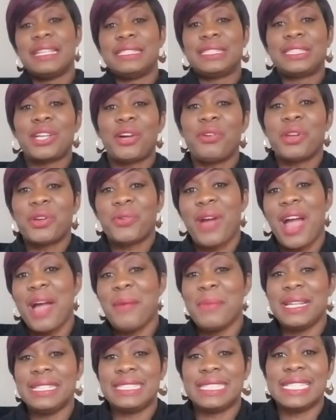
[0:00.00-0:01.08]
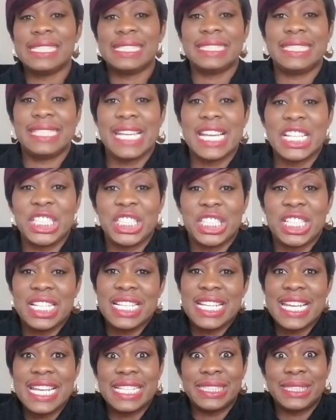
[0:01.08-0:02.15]
So requirements
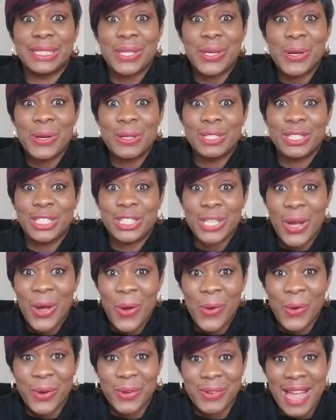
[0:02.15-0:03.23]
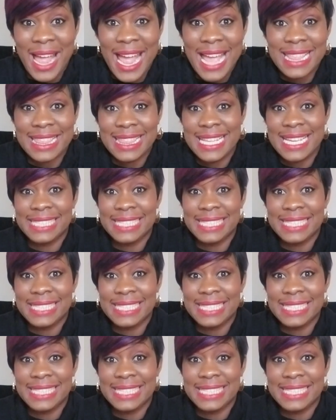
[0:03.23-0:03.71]
elicitation is no joke, right?